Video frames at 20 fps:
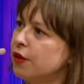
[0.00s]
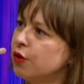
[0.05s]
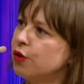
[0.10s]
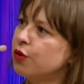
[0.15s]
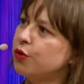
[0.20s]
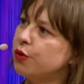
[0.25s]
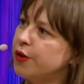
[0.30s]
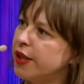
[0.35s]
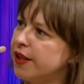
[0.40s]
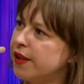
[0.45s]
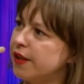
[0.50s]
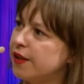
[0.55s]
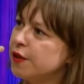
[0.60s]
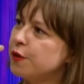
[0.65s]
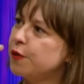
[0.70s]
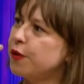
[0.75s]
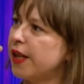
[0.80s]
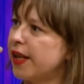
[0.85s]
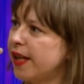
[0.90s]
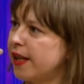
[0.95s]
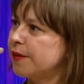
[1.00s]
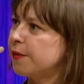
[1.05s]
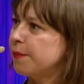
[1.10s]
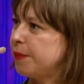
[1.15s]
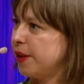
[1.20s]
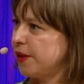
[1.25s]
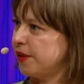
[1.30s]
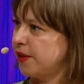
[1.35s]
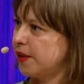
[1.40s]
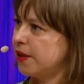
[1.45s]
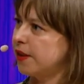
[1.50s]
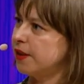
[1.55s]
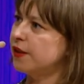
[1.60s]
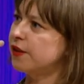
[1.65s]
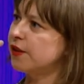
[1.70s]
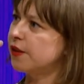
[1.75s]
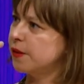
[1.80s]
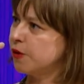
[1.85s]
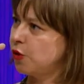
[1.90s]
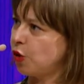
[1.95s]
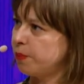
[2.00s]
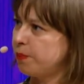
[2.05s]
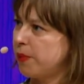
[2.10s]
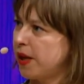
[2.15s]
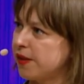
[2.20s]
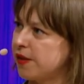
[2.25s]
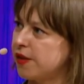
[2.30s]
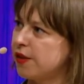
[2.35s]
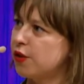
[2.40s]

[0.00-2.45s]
Ukrainians fled, basically the Donbas